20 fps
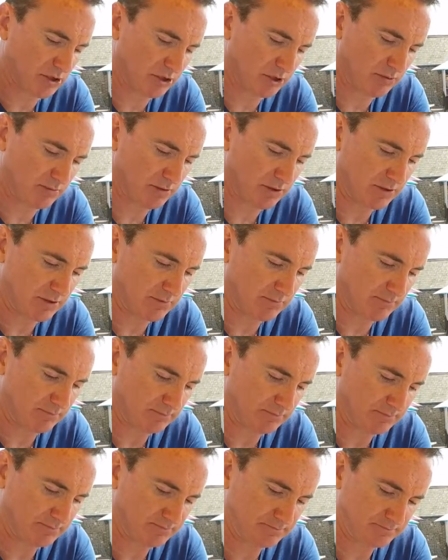really special
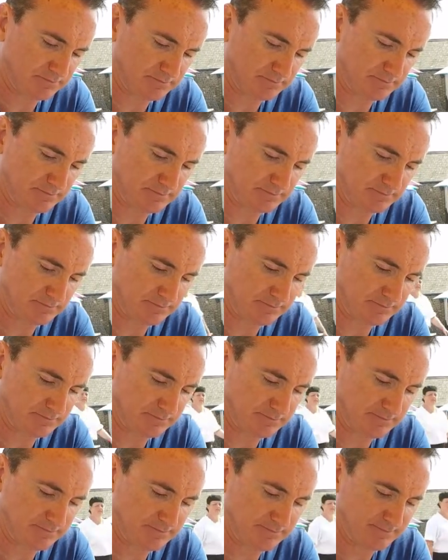when I got my first
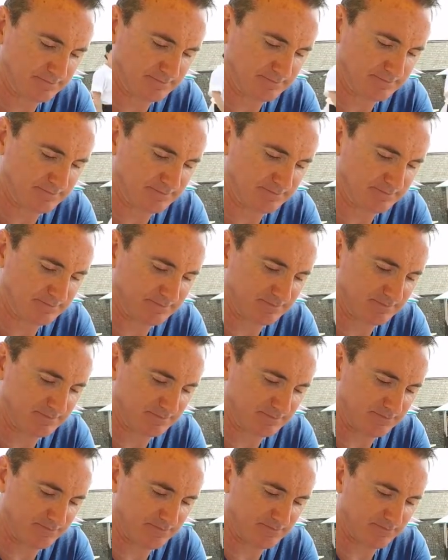money
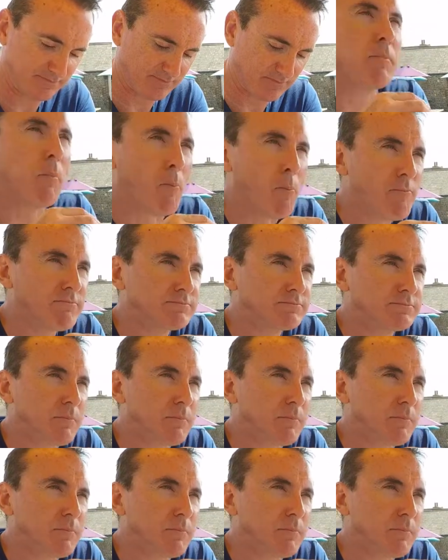card. Yeah, there was